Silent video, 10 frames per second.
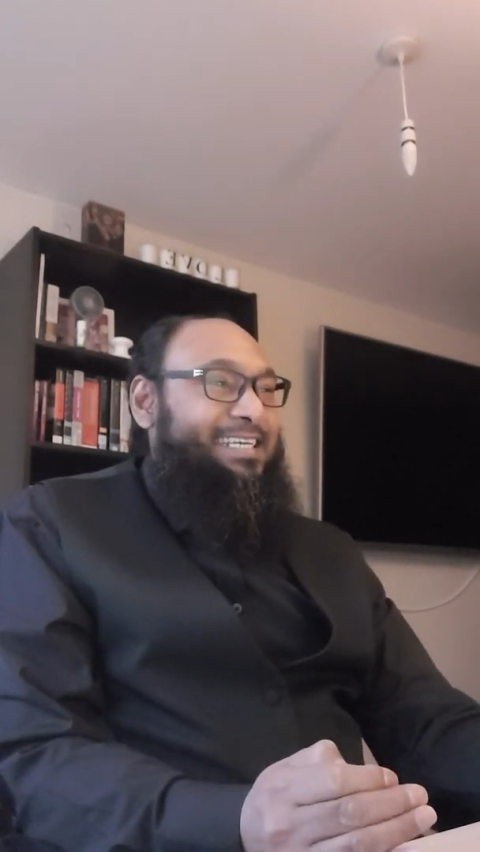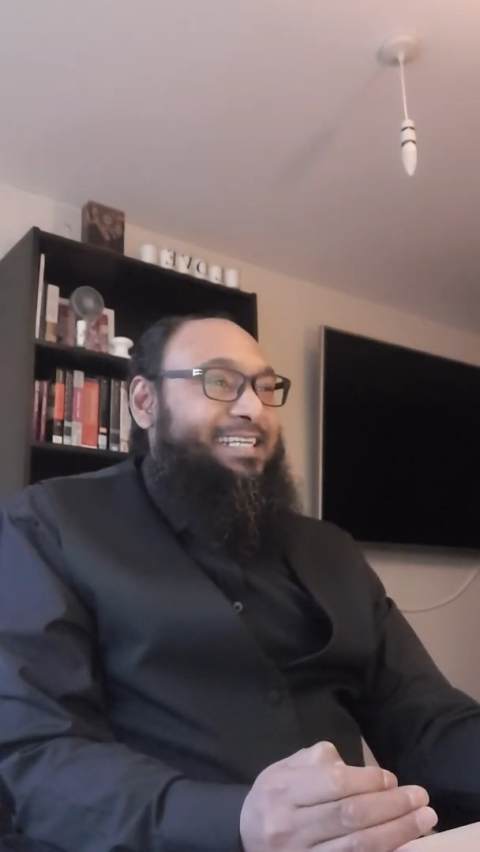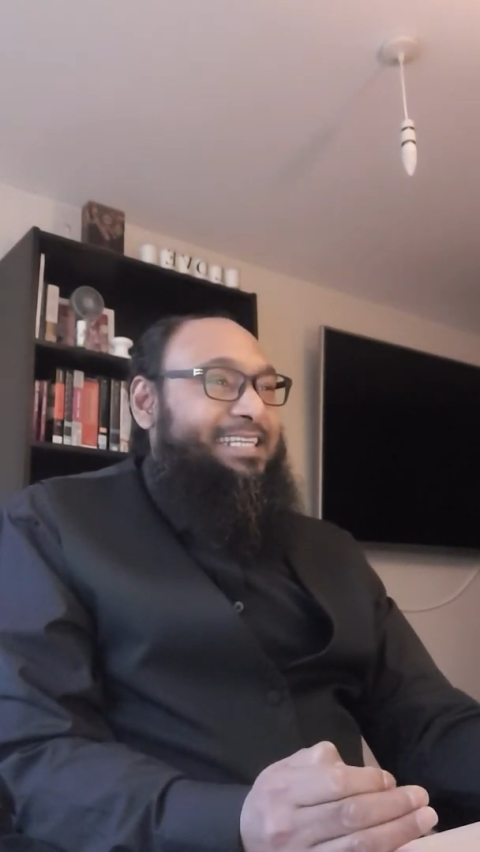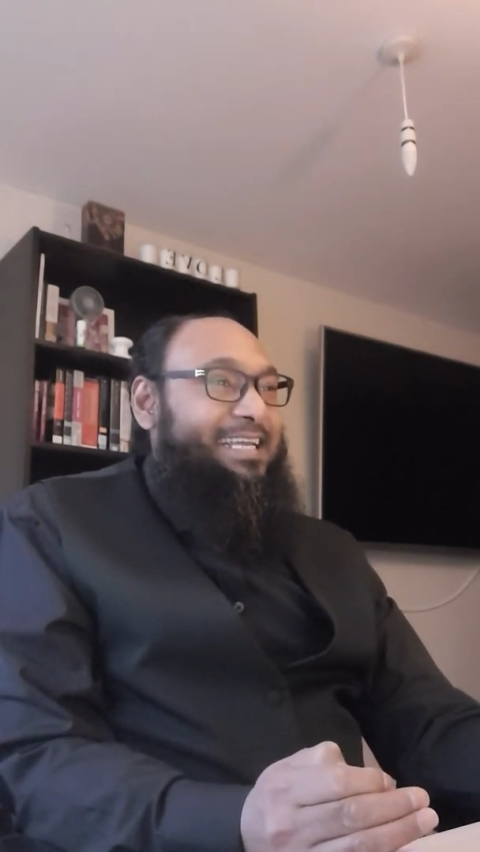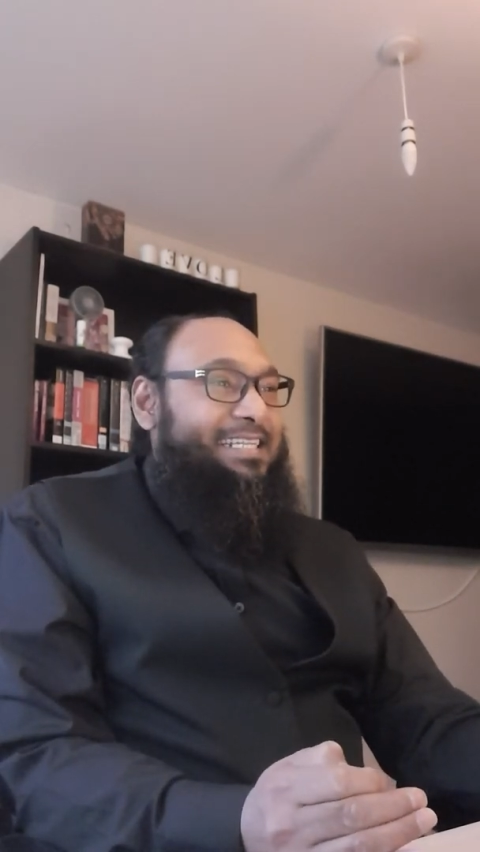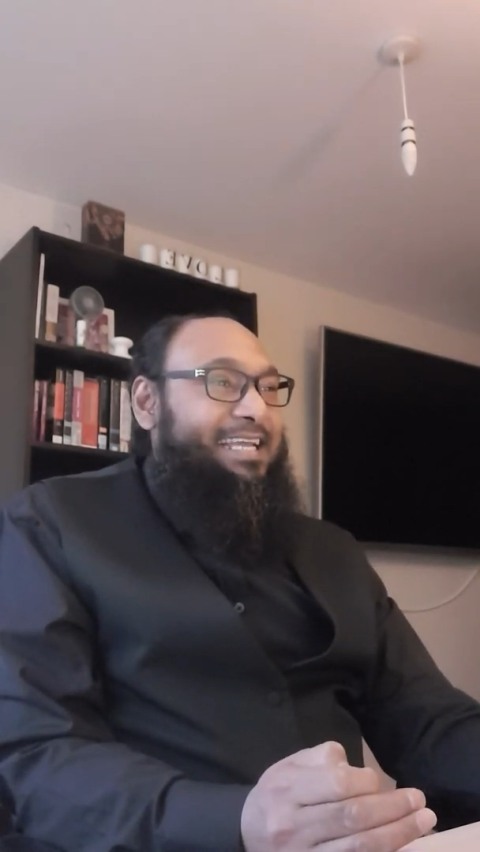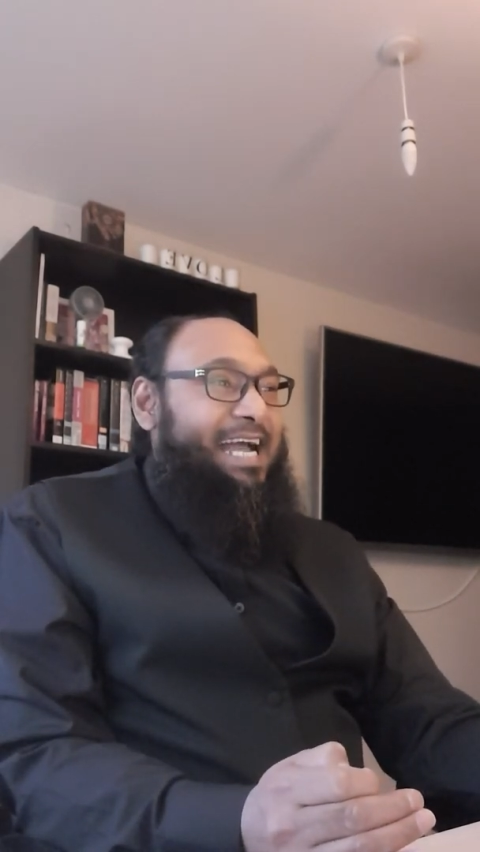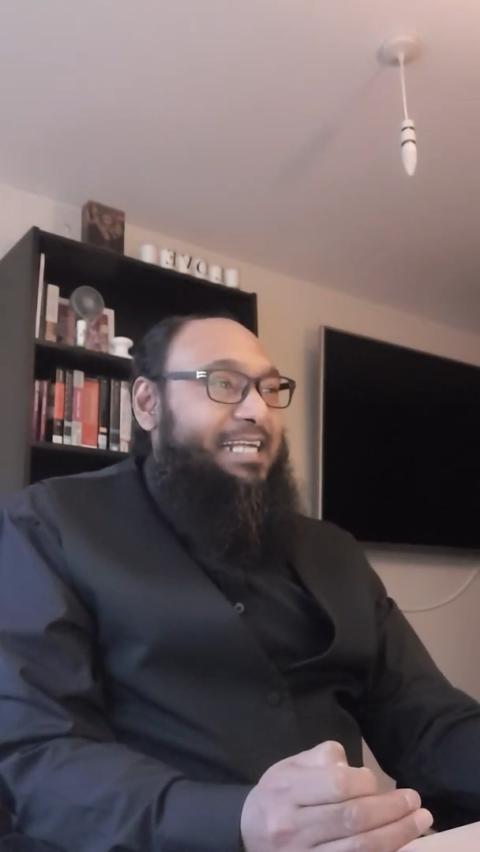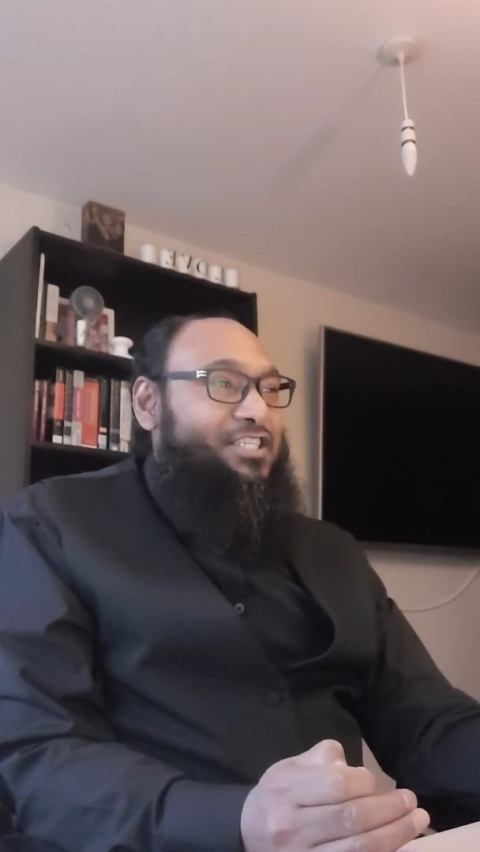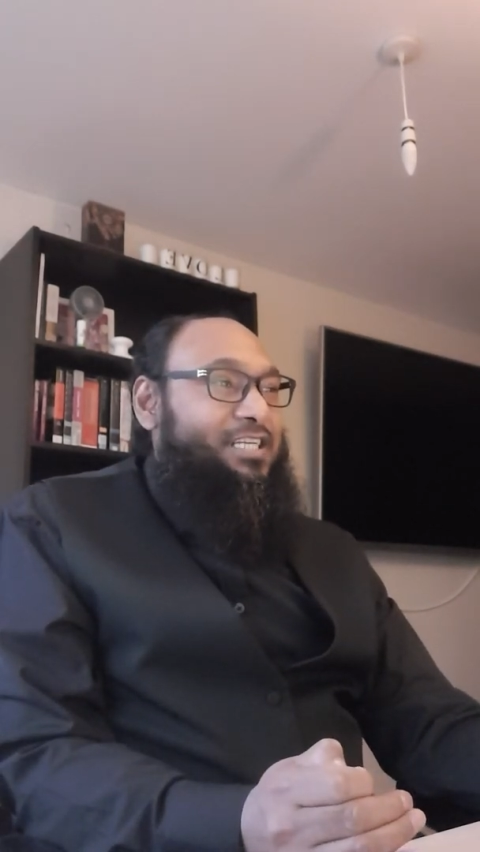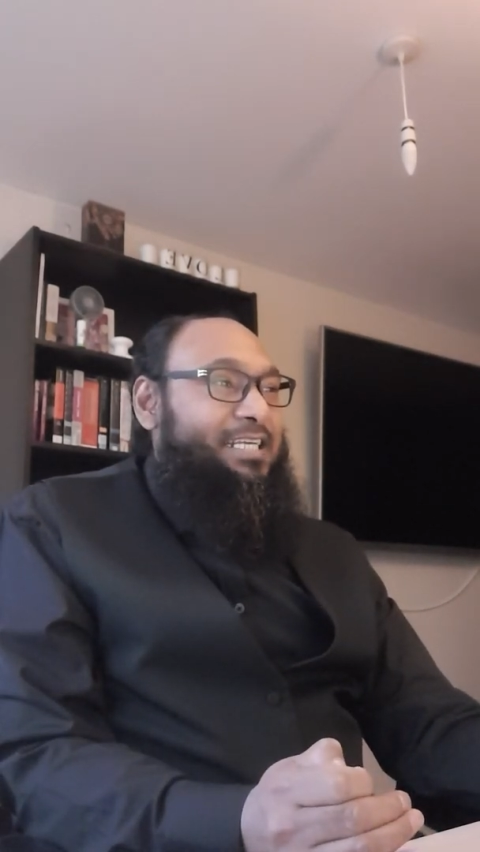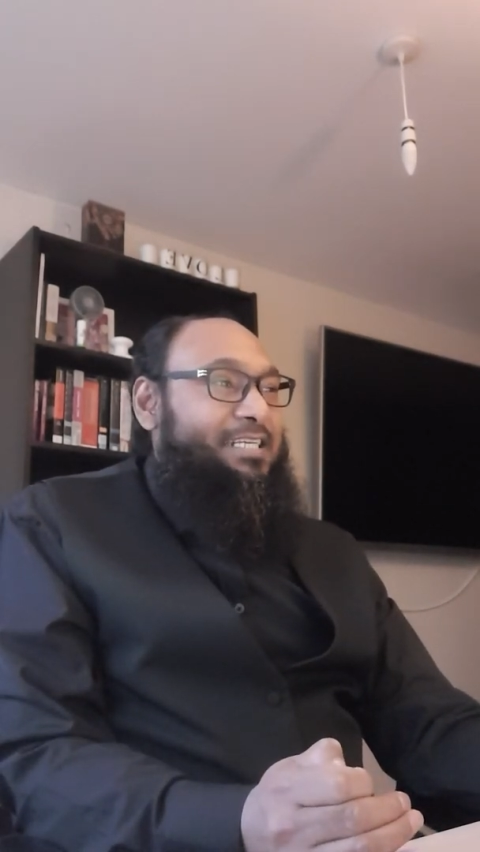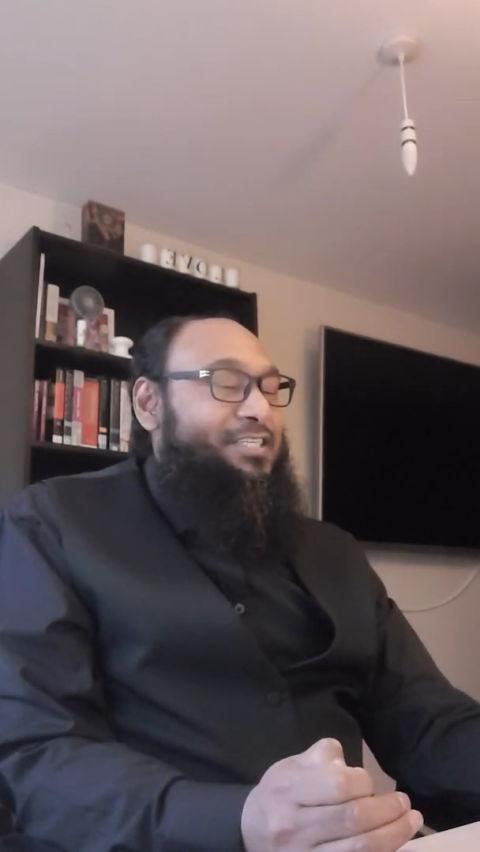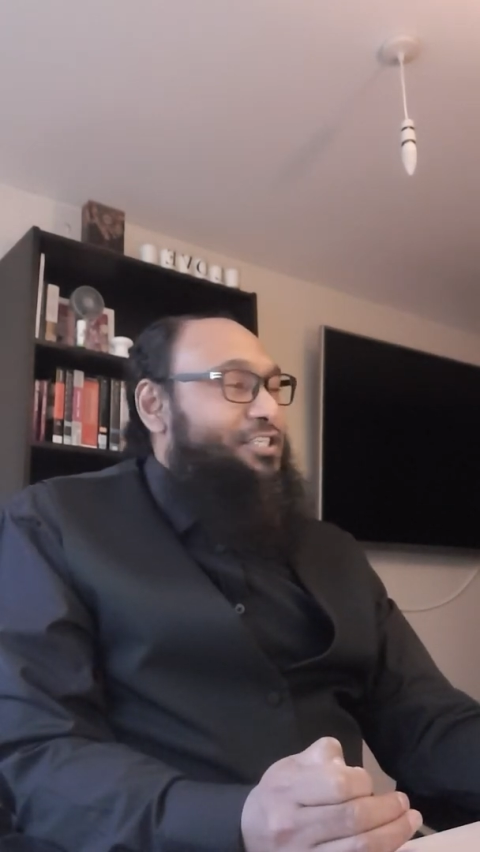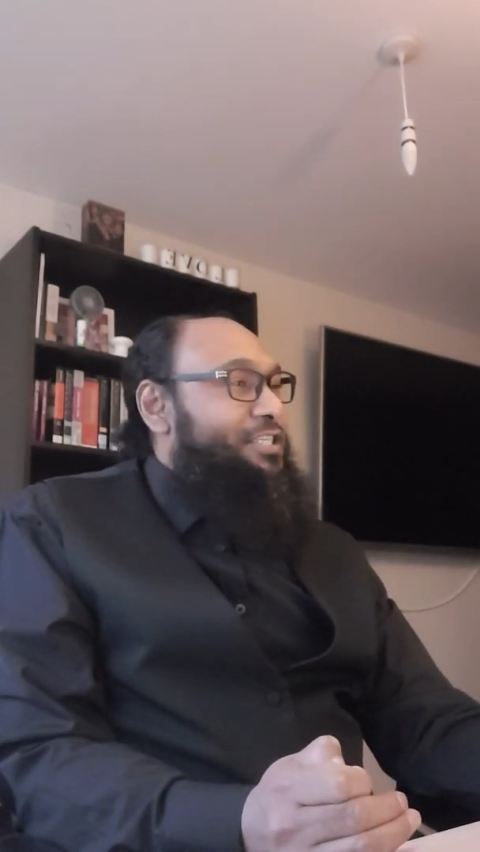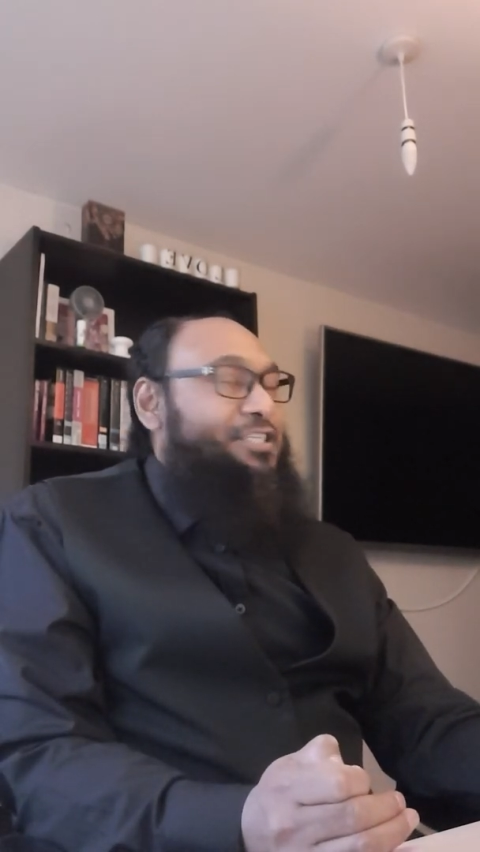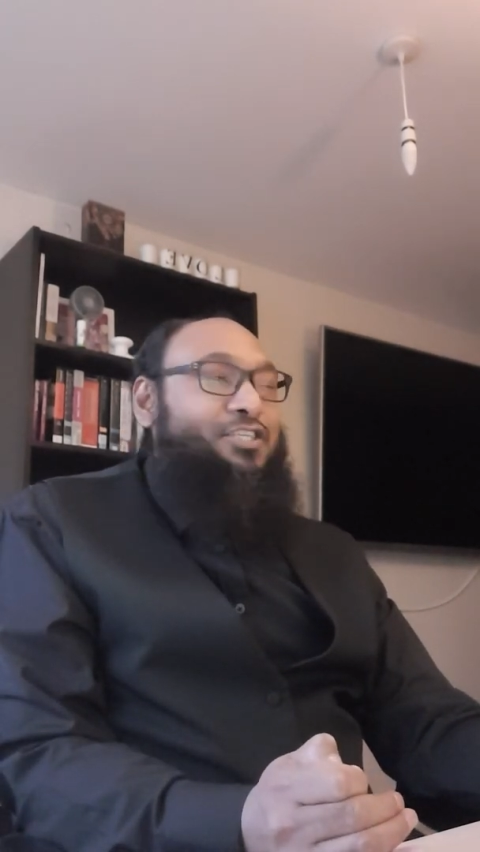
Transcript: They actually you